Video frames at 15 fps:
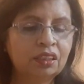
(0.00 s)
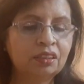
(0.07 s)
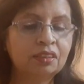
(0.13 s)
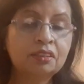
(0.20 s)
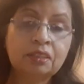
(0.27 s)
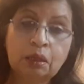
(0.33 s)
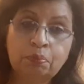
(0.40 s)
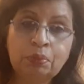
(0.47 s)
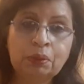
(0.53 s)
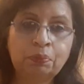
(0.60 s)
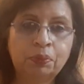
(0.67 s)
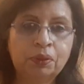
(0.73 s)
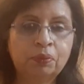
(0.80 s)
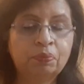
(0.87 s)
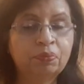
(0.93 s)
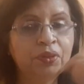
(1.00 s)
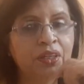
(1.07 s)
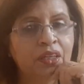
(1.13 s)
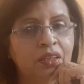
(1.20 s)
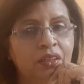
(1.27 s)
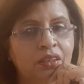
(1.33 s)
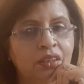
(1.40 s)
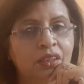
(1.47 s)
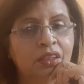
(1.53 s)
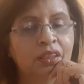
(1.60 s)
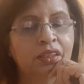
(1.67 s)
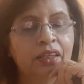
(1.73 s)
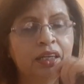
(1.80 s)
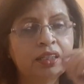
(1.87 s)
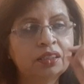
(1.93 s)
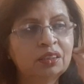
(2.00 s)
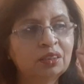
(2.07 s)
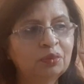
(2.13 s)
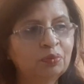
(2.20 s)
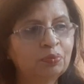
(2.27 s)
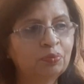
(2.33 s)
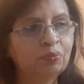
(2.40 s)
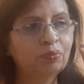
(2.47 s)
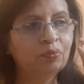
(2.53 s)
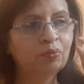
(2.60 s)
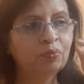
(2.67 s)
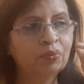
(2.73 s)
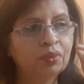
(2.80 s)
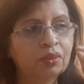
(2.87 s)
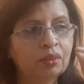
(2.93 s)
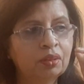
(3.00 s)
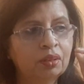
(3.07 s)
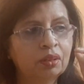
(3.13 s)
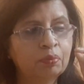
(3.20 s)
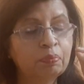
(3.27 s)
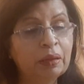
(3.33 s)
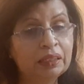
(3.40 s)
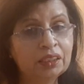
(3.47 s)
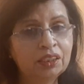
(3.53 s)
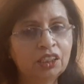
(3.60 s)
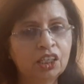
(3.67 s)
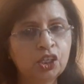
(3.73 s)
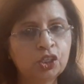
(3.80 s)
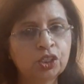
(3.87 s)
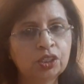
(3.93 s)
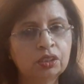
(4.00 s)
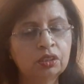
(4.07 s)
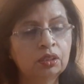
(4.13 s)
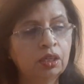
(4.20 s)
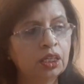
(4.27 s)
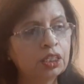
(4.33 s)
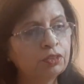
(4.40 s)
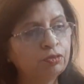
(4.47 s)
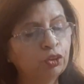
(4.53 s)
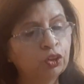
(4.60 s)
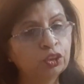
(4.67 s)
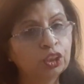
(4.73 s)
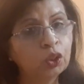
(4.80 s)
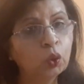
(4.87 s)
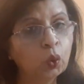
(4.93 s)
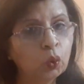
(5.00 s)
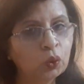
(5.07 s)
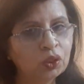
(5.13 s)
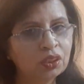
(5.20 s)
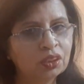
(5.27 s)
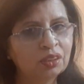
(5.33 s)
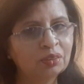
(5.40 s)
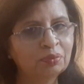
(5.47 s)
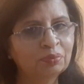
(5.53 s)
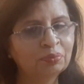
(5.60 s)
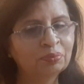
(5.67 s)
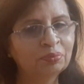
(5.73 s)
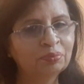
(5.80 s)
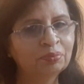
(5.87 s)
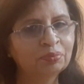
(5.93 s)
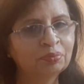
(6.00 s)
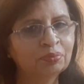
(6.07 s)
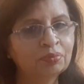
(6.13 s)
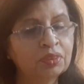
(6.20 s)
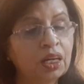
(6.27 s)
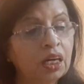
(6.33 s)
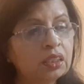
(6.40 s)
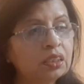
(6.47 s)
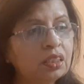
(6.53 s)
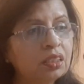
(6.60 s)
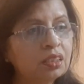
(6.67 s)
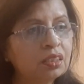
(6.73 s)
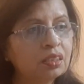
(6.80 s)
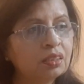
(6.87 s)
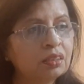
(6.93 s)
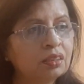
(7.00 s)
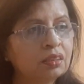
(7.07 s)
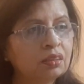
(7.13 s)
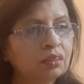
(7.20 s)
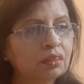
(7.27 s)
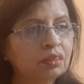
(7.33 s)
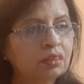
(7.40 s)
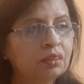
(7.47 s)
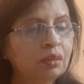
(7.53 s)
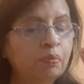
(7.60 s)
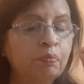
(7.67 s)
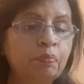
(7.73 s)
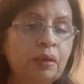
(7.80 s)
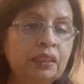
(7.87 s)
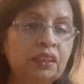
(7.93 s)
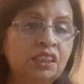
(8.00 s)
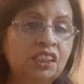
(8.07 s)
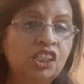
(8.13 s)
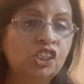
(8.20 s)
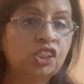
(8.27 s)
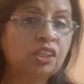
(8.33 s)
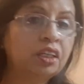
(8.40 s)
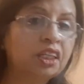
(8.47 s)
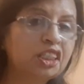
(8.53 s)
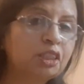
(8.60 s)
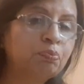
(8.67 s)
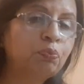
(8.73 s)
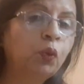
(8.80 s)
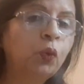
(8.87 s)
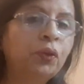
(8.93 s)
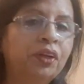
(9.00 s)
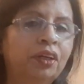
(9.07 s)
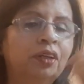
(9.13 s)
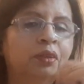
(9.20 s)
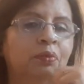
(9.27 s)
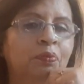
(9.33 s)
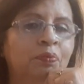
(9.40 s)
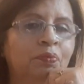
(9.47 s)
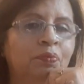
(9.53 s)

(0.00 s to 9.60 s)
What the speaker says: Some people think that meditation is for the old. Others, meditation is boring.